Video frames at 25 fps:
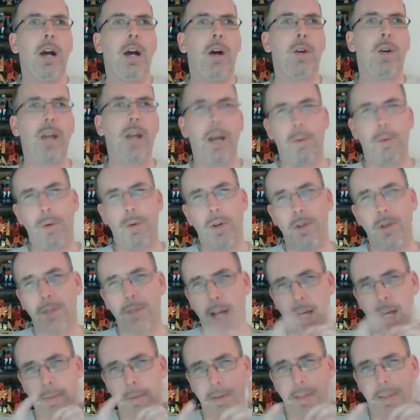Okay, we're going to
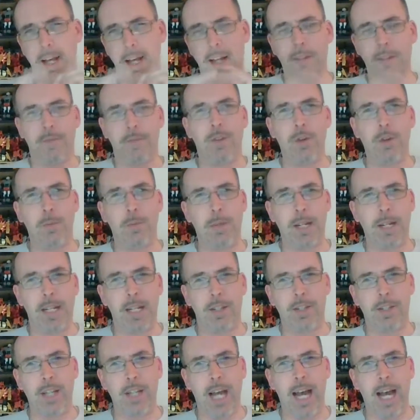talk about that in a few
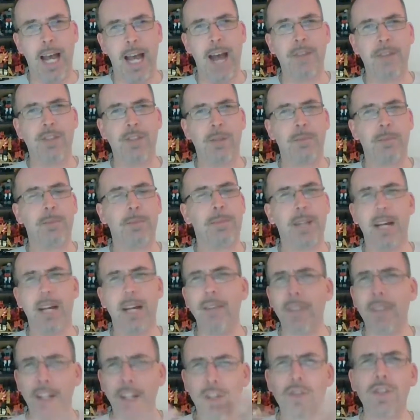minutes. I have some kind
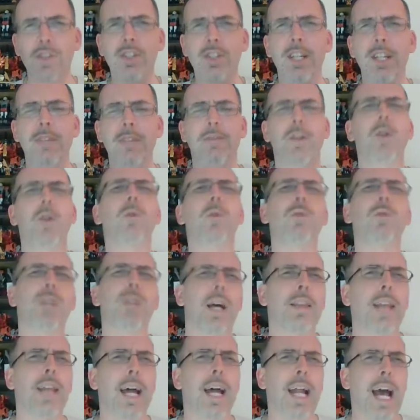of interesting views
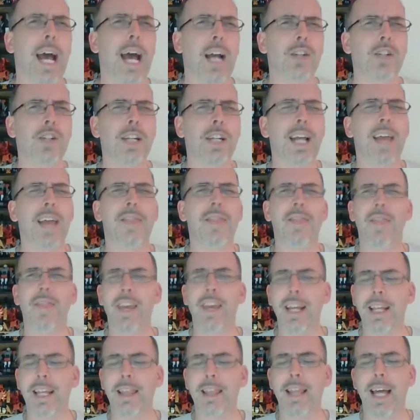on that, actually, and I
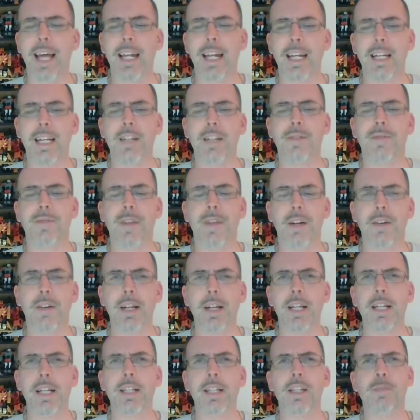think that it is
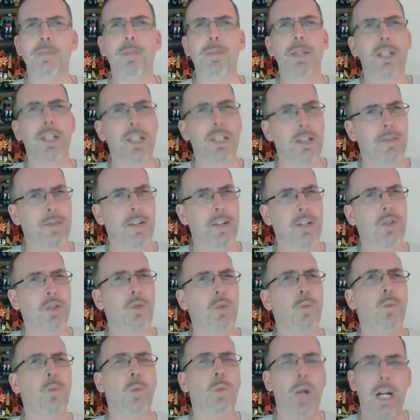very specific
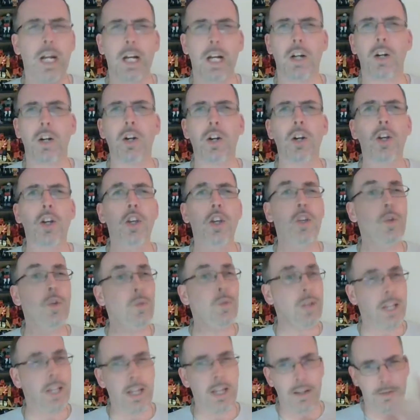to where you
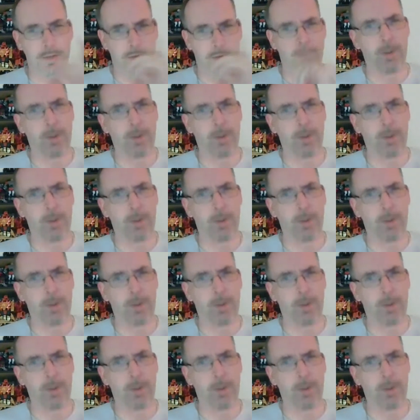live.